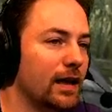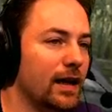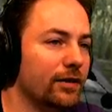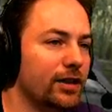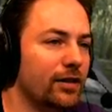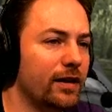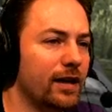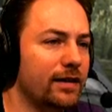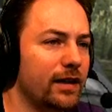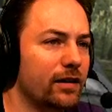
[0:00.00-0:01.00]
Alterian,
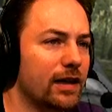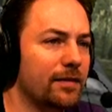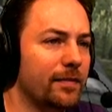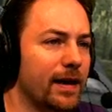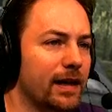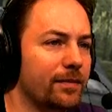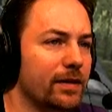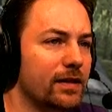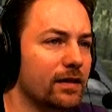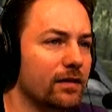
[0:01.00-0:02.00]
I think you're coming back to me
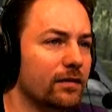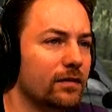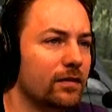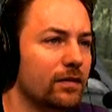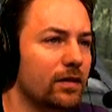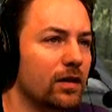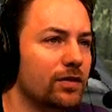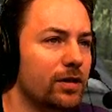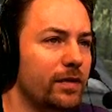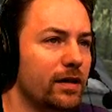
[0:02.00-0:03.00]
still. No,
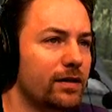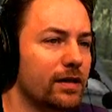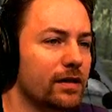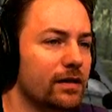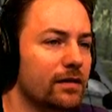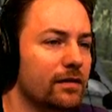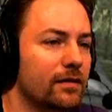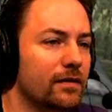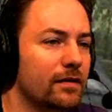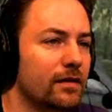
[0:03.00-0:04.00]
someone else is.
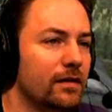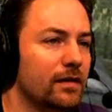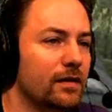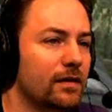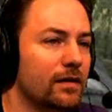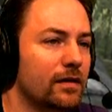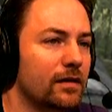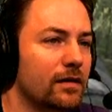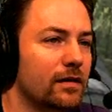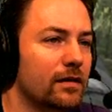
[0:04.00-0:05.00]
So,
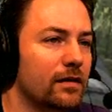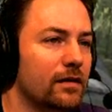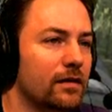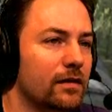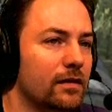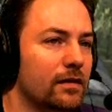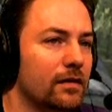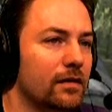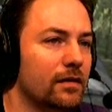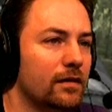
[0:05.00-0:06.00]
wait, it's Hypno.
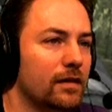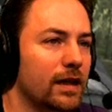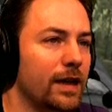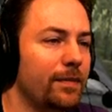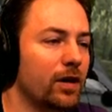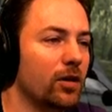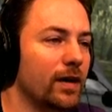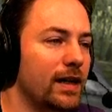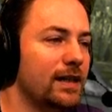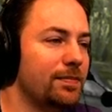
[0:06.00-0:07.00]
Hypno.
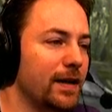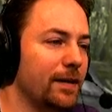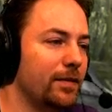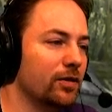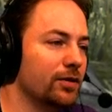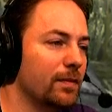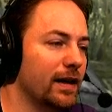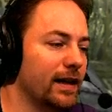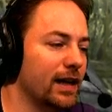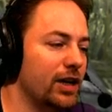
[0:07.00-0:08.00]
It is Hypno's
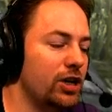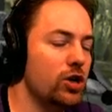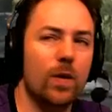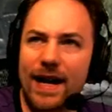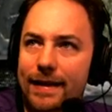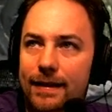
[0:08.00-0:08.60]
mic. I knew it.